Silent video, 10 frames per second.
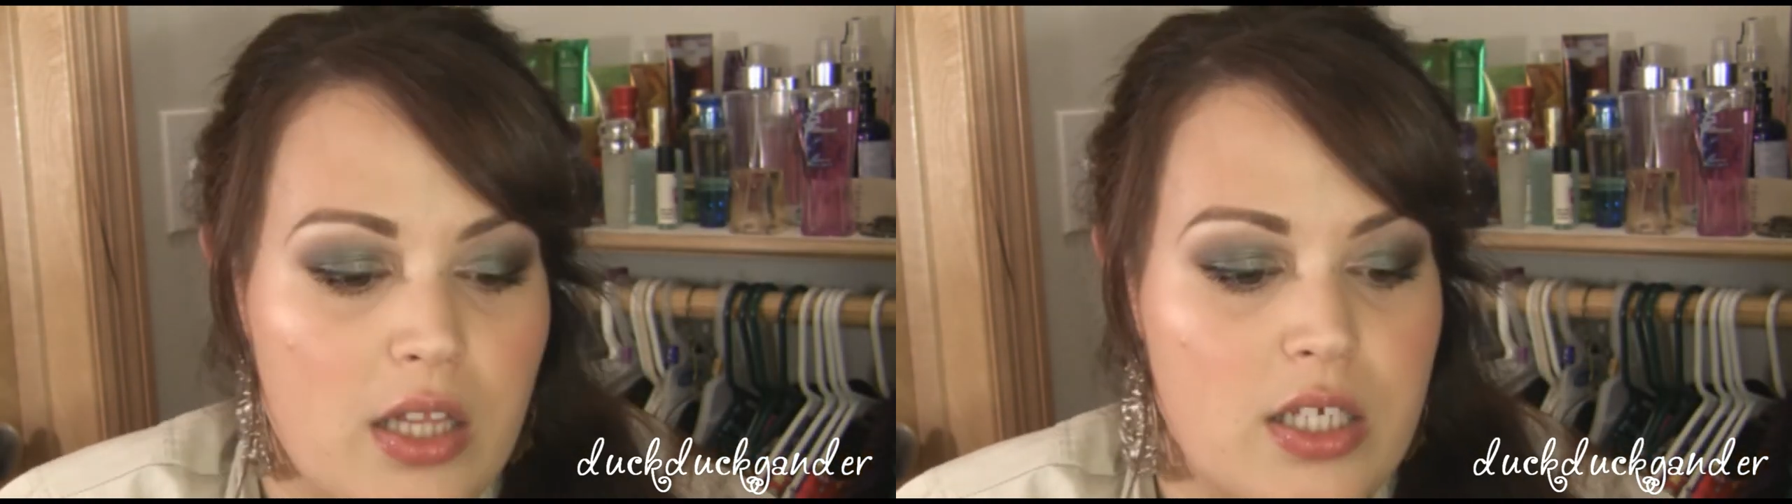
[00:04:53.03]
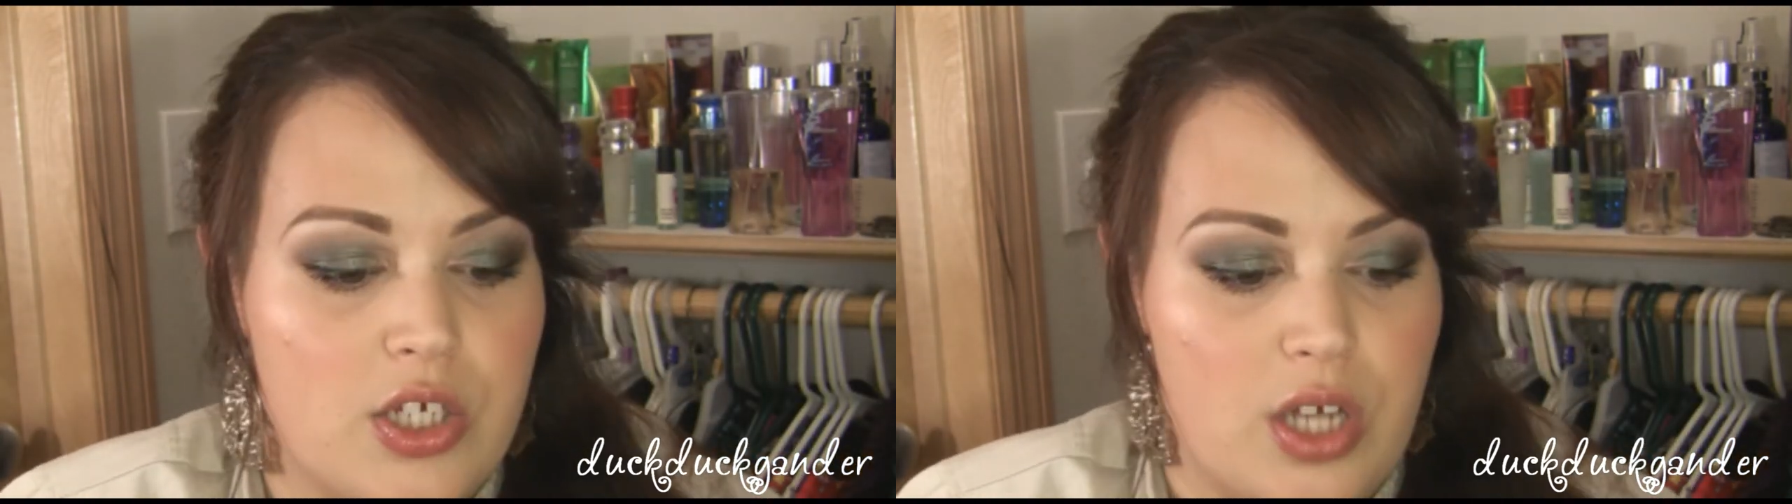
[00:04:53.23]

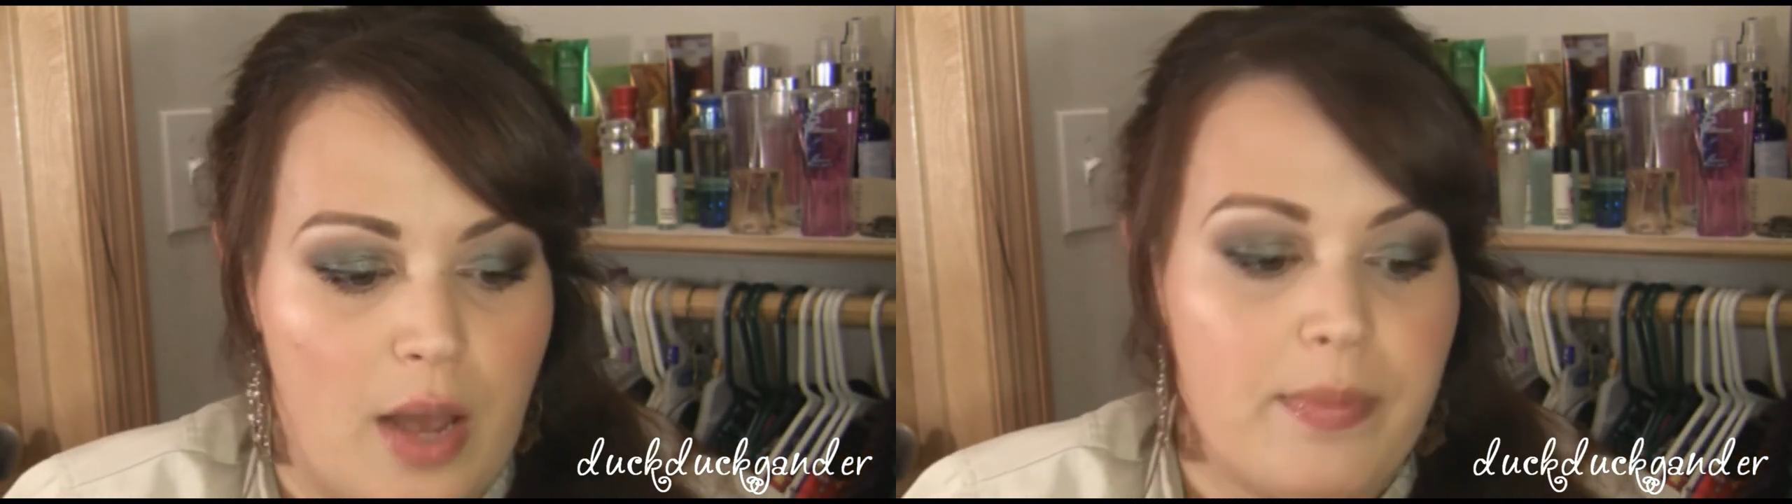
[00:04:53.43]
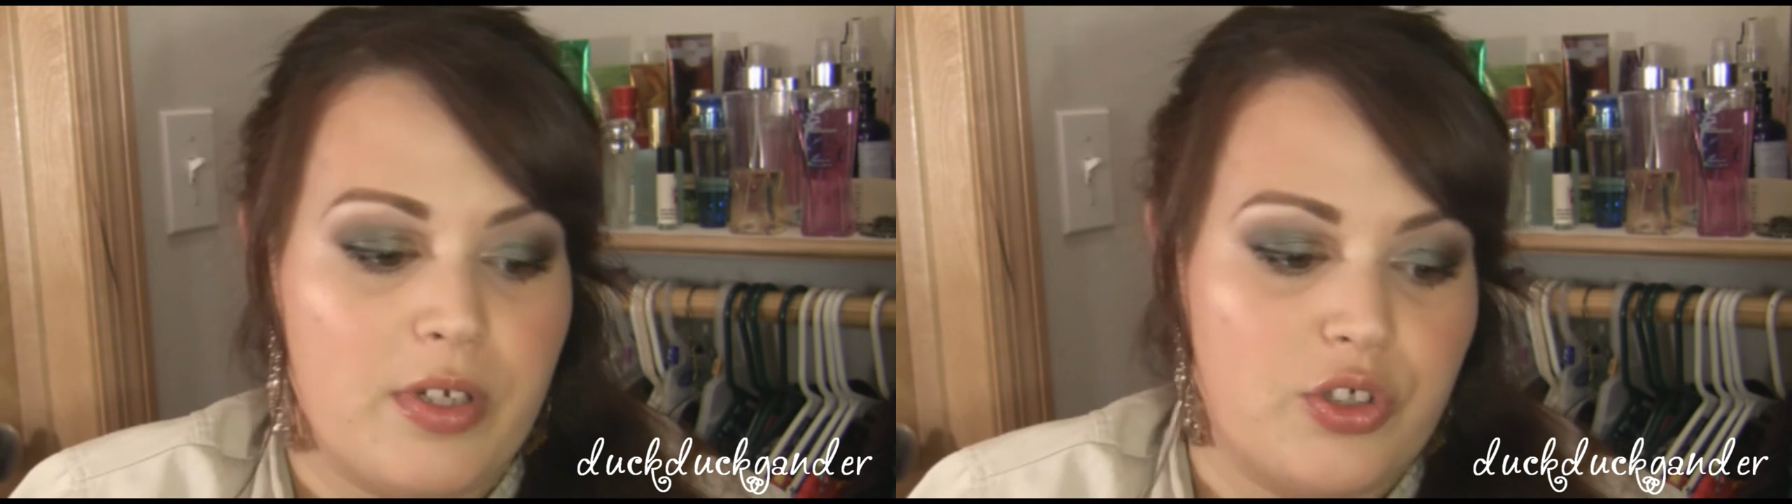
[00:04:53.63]
and the
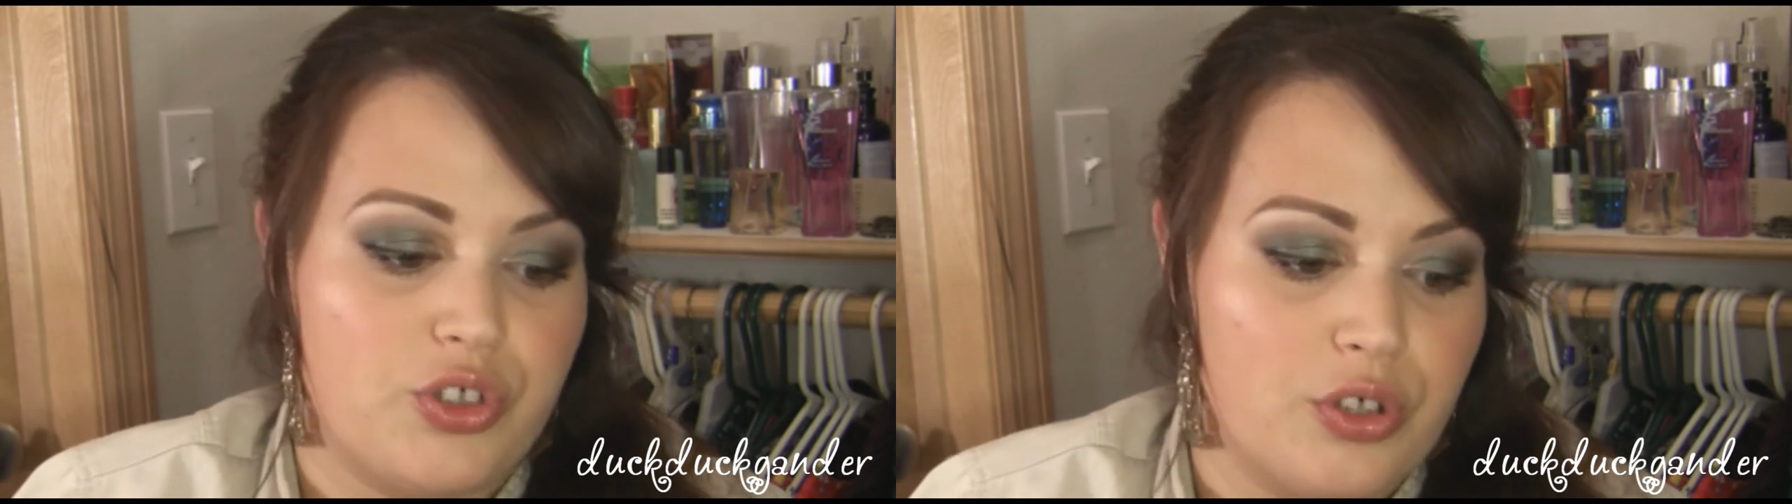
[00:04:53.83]
shop is